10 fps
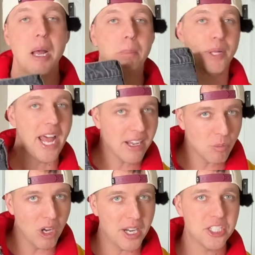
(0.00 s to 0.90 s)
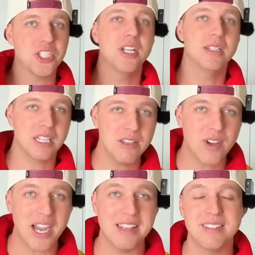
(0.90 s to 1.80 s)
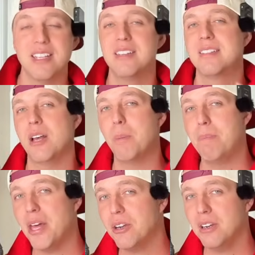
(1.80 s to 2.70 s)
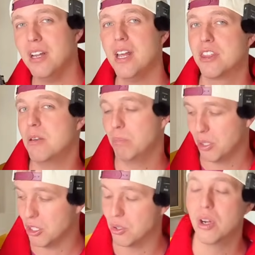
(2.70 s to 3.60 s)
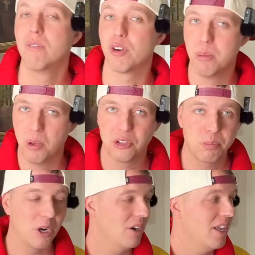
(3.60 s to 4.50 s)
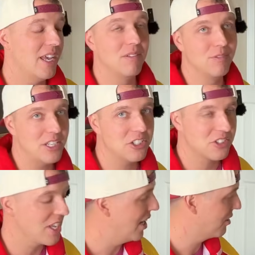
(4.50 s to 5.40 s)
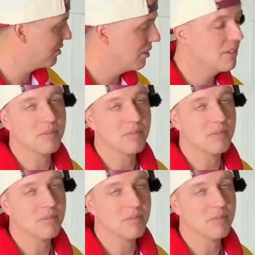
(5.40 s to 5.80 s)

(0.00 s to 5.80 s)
Black wash Levi's sell better than blue for the most part in vintage styles.